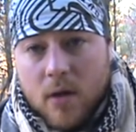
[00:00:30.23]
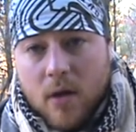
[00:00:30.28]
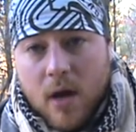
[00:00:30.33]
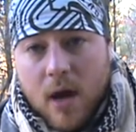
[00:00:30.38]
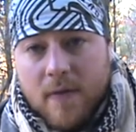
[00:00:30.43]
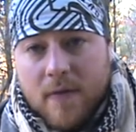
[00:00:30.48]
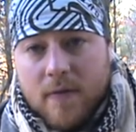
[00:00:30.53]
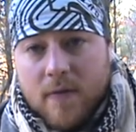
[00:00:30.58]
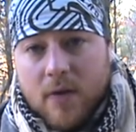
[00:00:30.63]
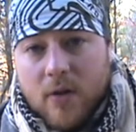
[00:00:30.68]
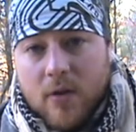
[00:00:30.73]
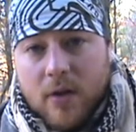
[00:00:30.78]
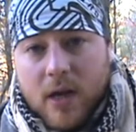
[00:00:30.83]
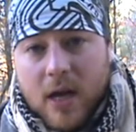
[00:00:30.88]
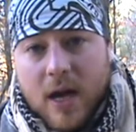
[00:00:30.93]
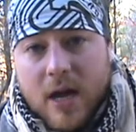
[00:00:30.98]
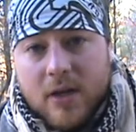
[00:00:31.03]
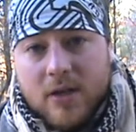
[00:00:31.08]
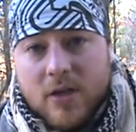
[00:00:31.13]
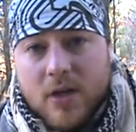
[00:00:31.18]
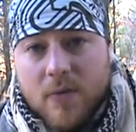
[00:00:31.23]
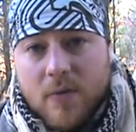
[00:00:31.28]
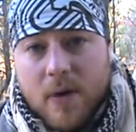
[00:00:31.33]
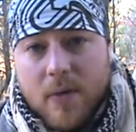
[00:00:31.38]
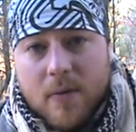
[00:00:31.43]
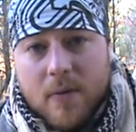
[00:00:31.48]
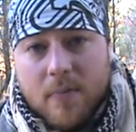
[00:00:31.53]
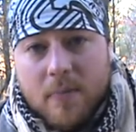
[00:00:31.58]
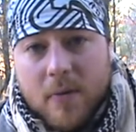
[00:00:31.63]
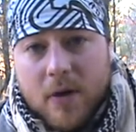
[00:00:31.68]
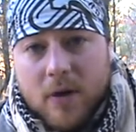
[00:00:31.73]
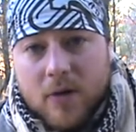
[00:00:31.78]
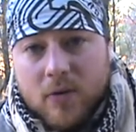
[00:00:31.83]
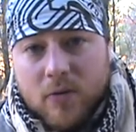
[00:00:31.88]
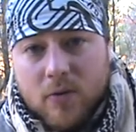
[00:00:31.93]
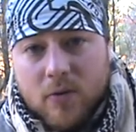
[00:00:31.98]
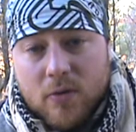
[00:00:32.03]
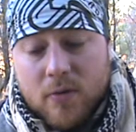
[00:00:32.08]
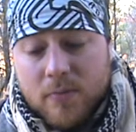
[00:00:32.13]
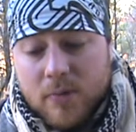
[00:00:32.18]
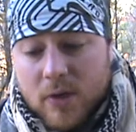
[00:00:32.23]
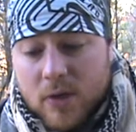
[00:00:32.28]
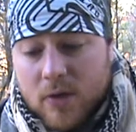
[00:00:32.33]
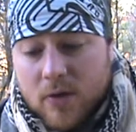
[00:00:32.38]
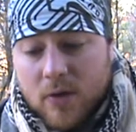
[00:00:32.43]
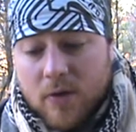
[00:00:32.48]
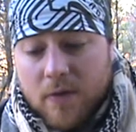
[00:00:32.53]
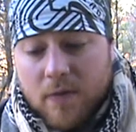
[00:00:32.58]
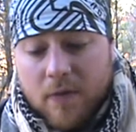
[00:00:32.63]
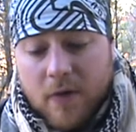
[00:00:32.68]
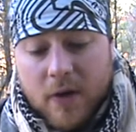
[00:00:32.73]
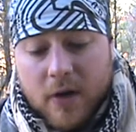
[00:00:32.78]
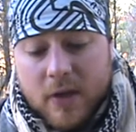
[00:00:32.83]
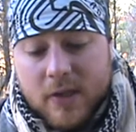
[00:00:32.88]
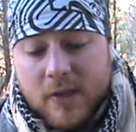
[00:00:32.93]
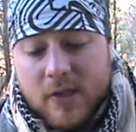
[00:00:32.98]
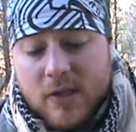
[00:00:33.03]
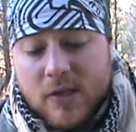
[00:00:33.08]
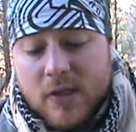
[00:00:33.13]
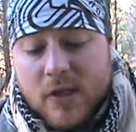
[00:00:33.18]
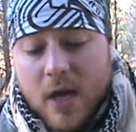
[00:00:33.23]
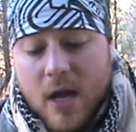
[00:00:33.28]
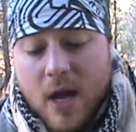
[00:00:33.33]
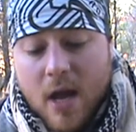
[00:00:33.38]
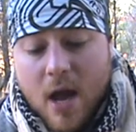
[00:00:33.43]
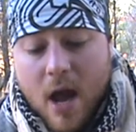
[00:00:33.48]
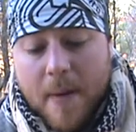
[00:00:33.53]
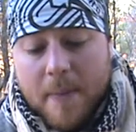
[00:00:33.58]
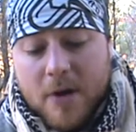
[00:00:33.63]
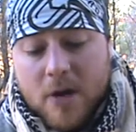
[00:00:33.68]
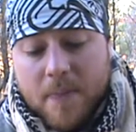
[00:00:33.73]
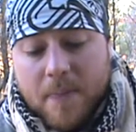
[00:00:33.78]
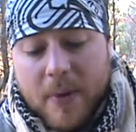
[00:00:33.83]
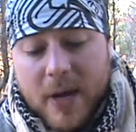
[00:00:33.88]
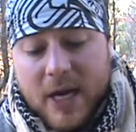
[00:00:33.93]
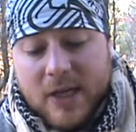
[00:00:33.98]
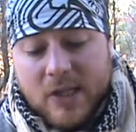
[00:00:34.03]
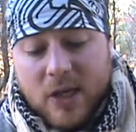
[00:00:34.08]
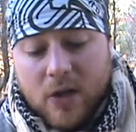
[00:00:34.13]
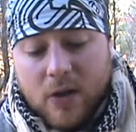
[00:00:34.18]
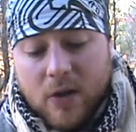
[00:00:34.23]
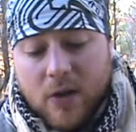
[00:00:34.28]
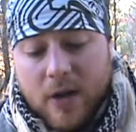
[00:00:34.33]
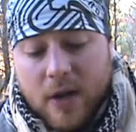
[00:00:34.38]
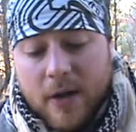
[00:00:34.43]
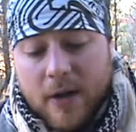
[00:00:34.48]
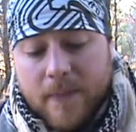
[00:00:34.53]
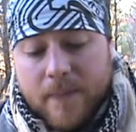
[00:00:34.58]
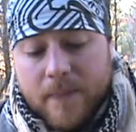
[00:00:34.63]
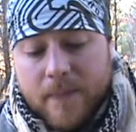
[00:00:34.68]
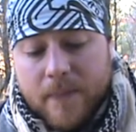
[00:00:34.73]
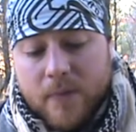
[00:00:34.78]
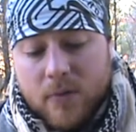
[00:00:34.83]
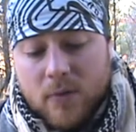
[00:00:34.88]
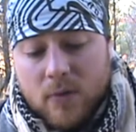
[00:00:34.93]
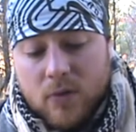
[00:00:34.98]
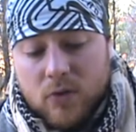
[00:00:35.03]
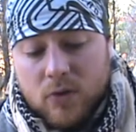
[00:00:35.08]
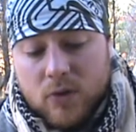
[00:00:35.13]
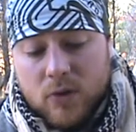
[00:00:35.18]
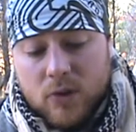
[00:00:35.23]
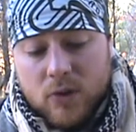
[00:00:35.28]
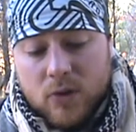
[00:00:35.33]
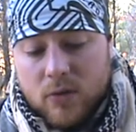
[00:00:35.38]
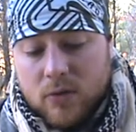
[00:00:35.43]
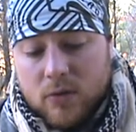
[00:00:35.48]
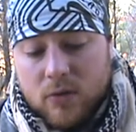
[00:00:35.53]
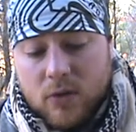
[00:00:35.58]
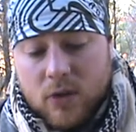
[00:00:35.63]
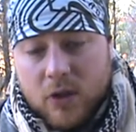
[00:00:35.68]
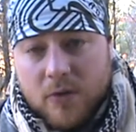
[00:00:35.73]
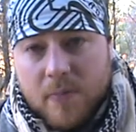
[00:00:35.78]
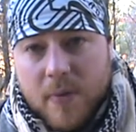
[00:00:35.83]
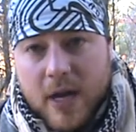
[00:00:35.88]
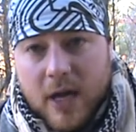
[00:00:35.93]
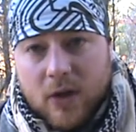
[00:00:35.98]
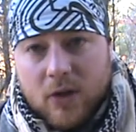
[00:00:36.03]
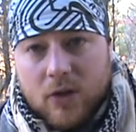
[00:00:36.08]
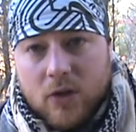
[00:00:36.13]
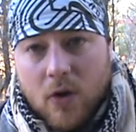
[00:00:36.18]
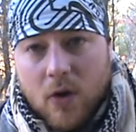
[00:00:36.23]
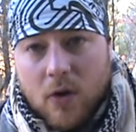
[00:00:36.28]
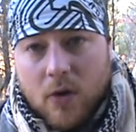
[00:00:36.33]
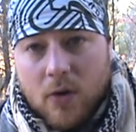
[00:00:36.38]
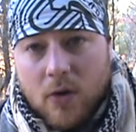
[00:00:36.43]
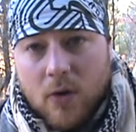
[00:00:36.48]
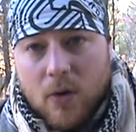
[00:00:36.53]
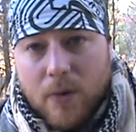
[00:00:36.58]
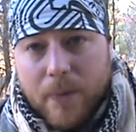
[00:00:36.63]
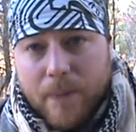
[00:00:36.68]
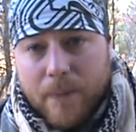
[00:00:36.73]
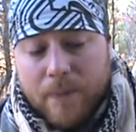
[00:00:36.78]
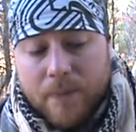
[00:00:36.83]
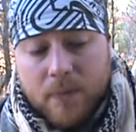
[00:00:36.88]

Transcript: I've even heard of guys doing it with mushrooms, certain funguses. I mean, you're basically just making charcoal.